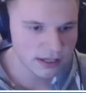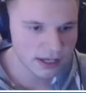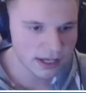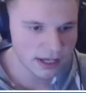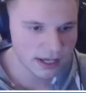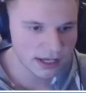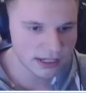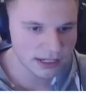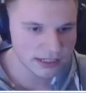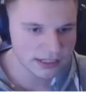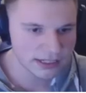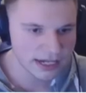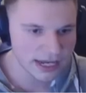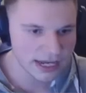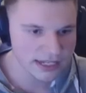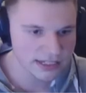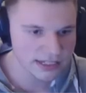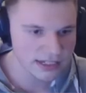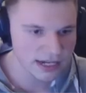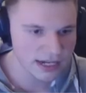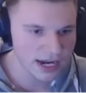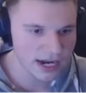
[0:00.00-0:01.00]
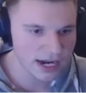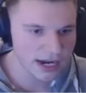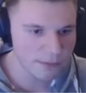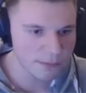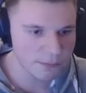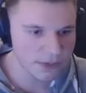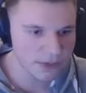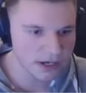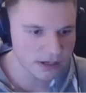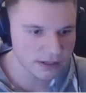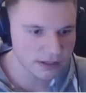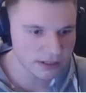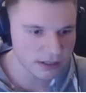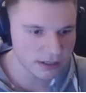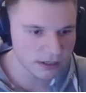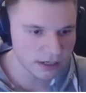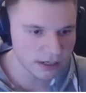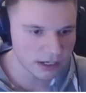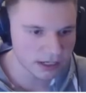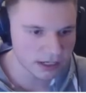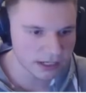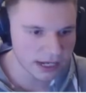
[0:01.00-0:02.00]
Uh, does not appear to
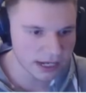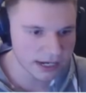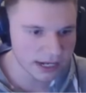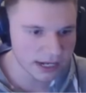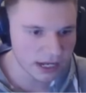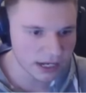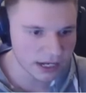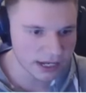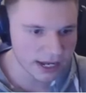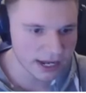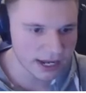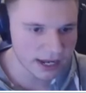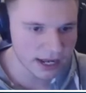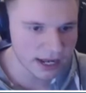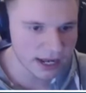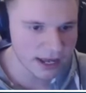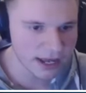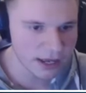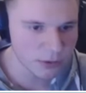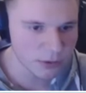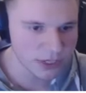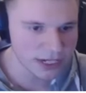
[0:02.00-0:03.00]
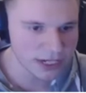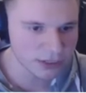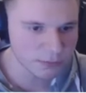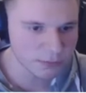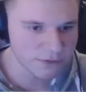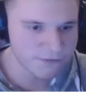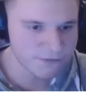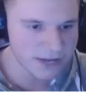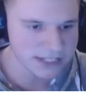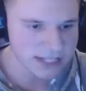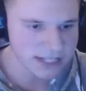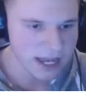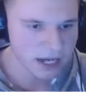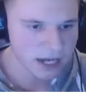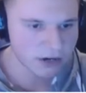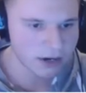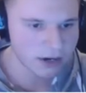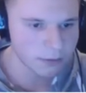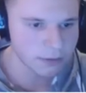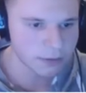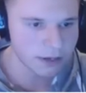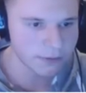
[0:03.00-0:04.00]
look like okay. We need to be fast.
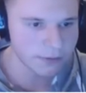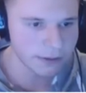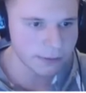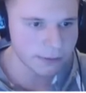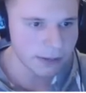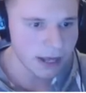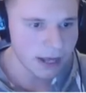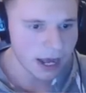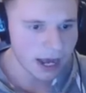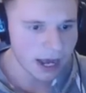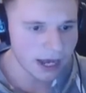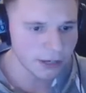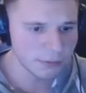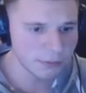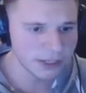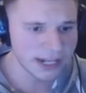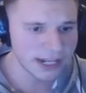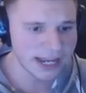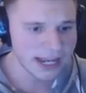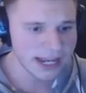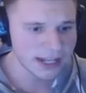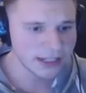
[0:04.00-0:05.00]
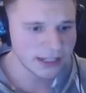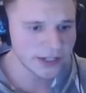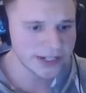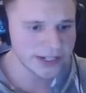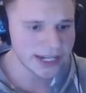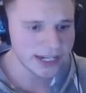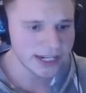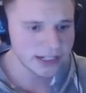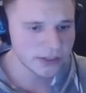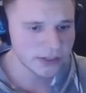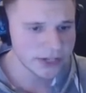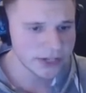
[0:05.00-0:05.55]
Go up, go up, go up. I oh, don't want to die. Don't die.